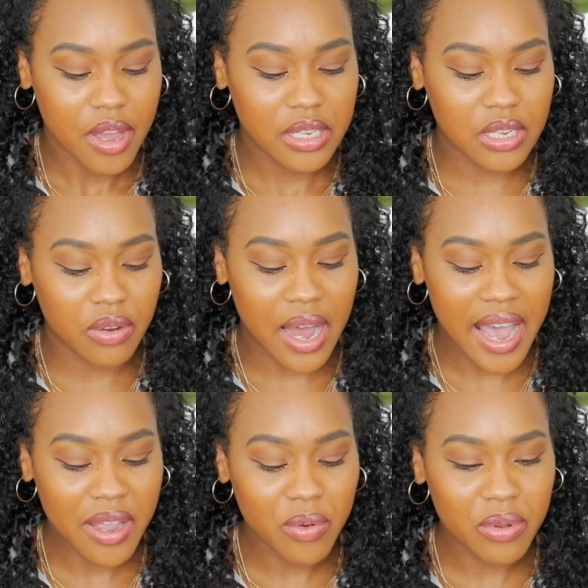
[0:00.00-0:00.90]
So
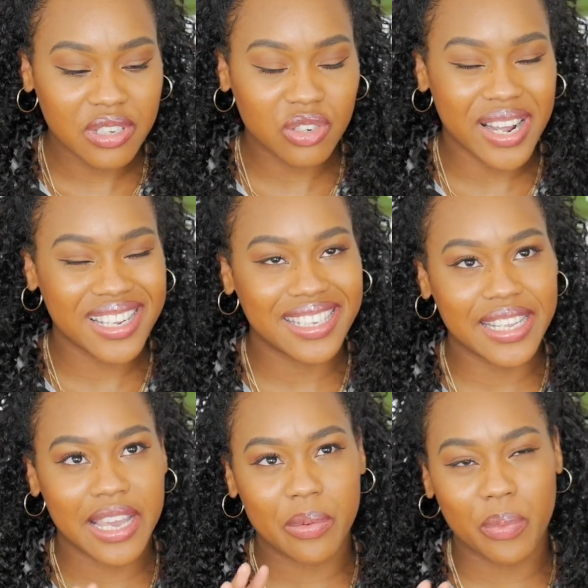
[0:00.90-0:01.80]
I always try to
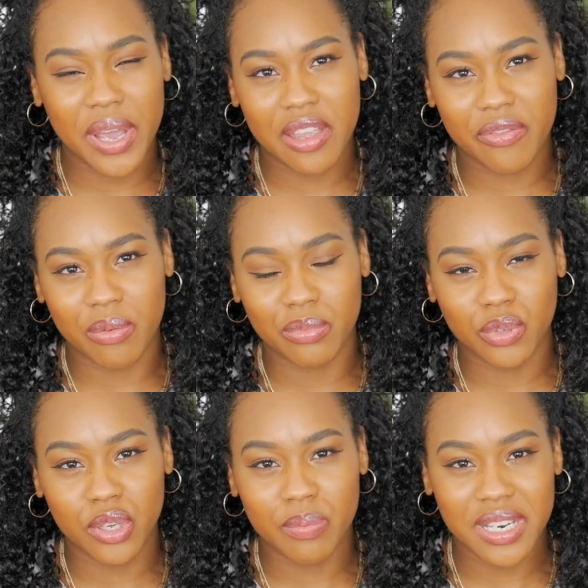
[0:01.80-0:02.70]
stay away from
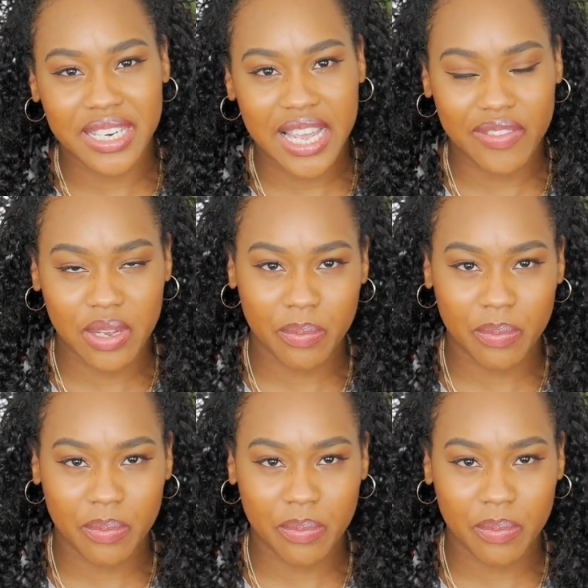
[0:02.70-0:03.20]
too much heavy